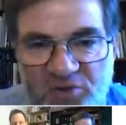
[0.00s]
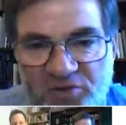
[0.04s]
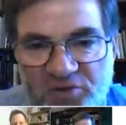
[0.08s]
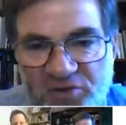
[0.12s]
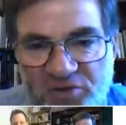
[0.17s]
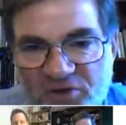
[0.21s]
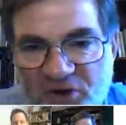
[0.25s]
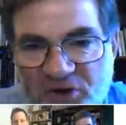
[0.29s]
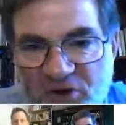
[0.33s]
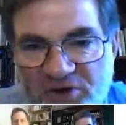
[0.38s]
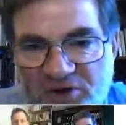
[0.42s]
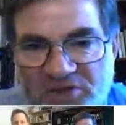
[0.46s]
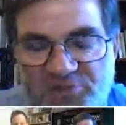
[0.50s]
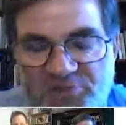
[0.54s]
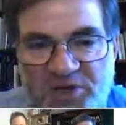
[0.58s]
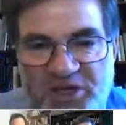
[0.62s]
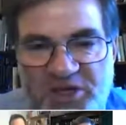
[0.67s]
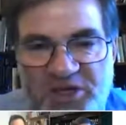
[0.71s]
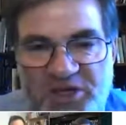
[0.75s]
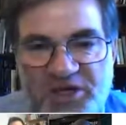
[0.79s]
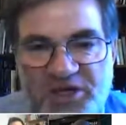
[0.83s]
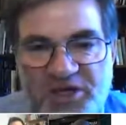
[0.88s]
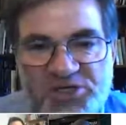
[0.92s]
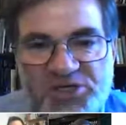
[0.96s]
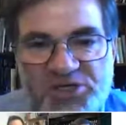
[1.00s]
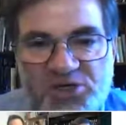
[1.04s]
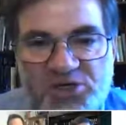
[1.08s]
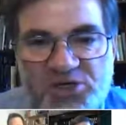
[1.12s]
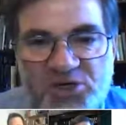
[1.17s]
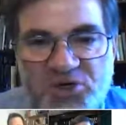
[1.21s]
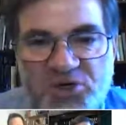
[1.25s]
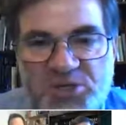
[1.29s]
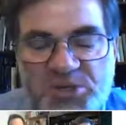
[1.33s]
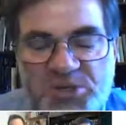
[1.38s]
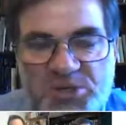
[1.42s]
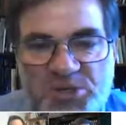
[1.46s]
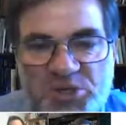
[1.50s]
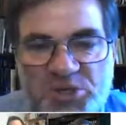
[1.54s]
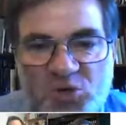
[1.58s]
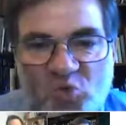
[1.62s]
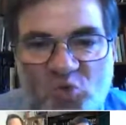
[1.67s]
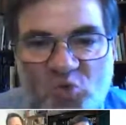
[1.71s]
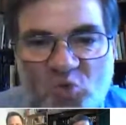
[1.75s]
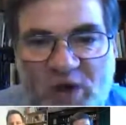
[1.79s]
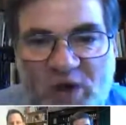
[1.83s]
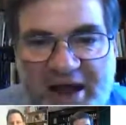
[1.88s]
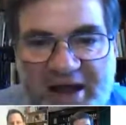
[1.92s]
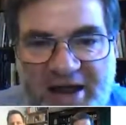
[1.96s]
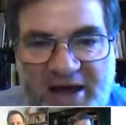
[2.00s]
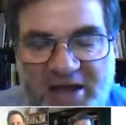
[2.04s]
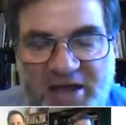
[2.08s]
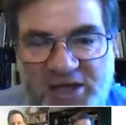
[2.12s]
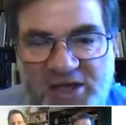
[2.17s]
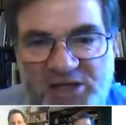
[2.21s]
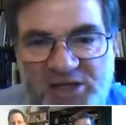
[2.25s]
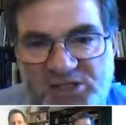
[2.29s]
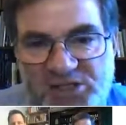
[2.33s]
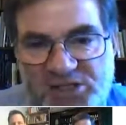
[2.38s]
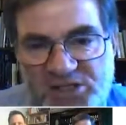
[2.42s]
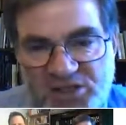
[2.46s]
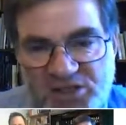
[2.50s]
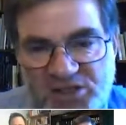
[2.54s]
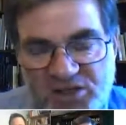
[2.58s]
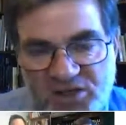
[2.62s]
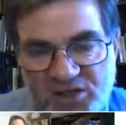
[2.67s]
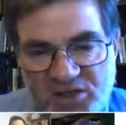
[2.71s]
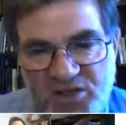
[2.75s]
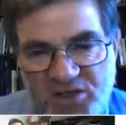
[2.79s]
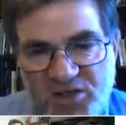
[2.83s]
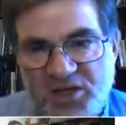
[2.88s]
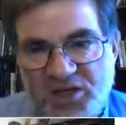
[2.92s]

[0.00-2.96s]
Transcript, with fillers: We've always been in a search for the weightiest